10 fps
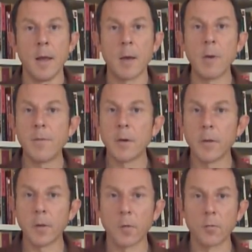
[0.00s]
And we feel
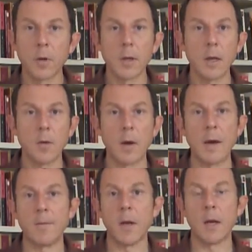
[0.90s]
this is really
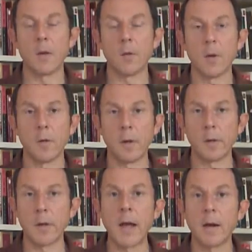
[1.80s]
great for getting students
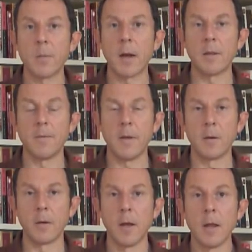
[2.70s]
excited about the
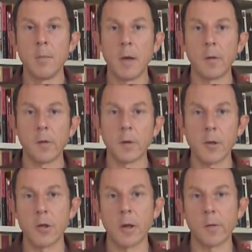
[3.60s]
field, because it's
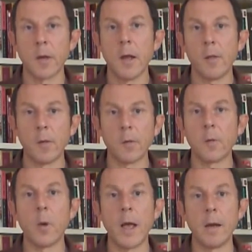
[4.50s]
not just, this is
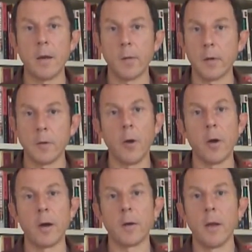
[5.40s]
the way it is,
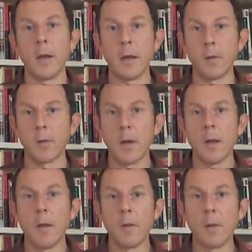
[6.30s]
learn it. It's,
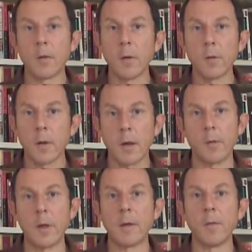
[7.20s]
this is a
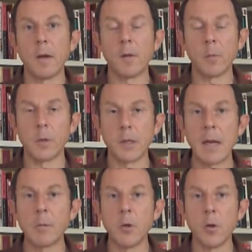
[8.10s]
set of things that will
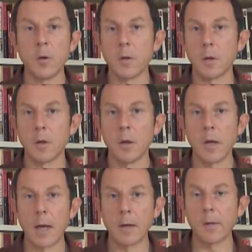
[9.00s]
enable you to
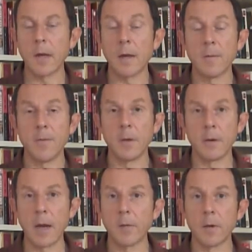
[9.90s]
understand the field
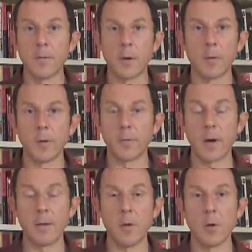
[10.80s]
as it evolves in
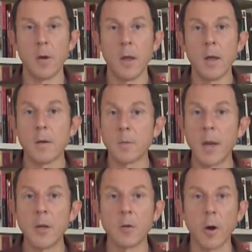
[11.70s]
front of you and to
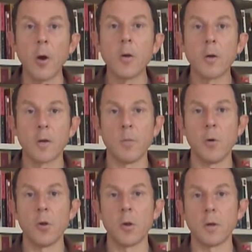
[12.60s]
make your own
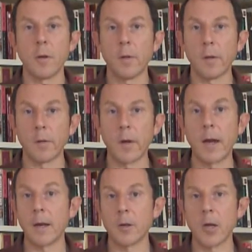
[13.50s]
contribution to this
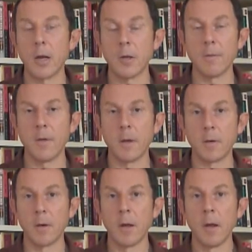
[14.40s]
exciting and changing field.
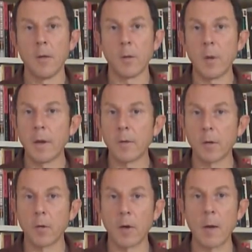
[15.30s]
So we think it's
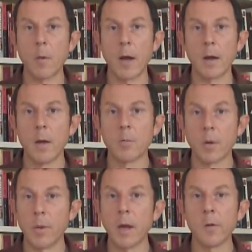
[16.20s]
a great way to
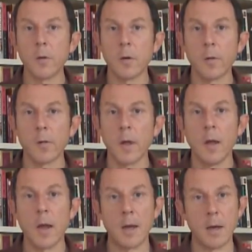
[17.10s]
prepare students
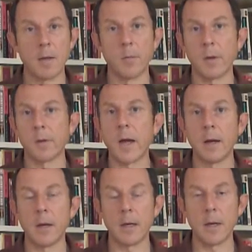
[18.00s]
and to get them
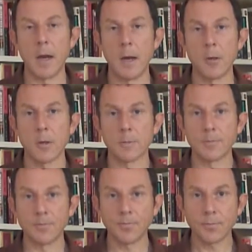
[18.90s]
excited and engaged.
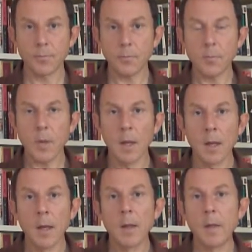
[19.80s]

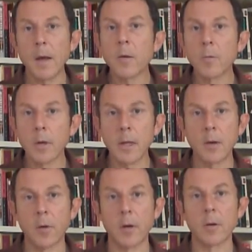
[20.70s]
The other really
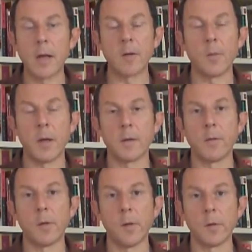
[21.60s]
critical aspect of
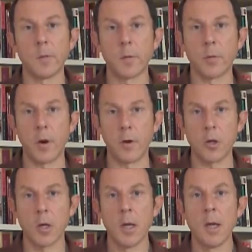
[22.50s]
the systems
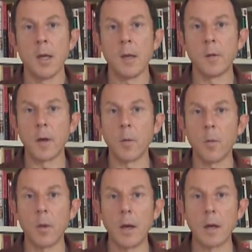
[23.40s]
approach is that
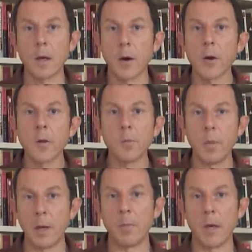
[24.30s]
it encourages
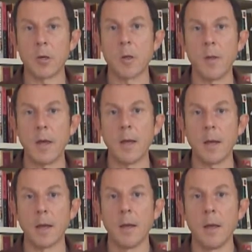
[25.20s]
big picture thinking.
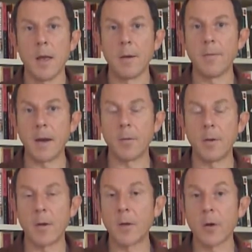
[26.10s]
And in fact,
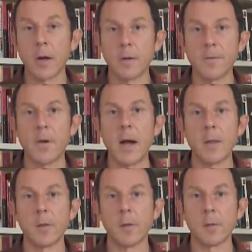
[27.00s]
if I try to define
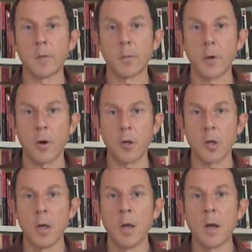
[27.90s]
the systems approach,
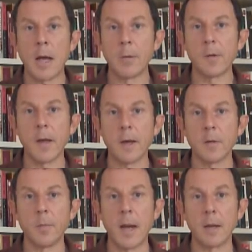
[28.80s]
I would say it's
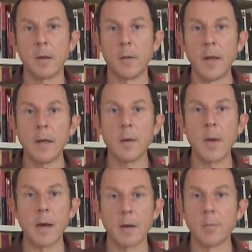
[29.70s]
about thinking
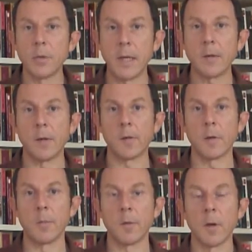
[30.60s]
about complete
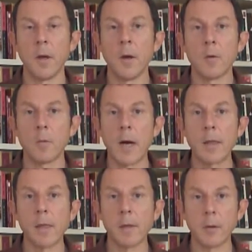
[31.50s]
systems
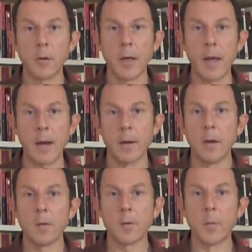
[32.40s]
rather than looking at
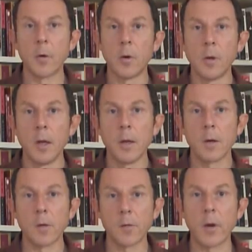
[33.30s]
small,
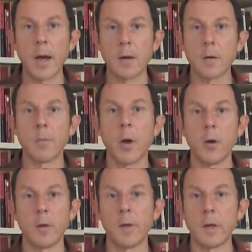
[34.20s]
constrained
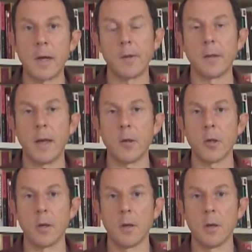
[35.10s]
components in isolation.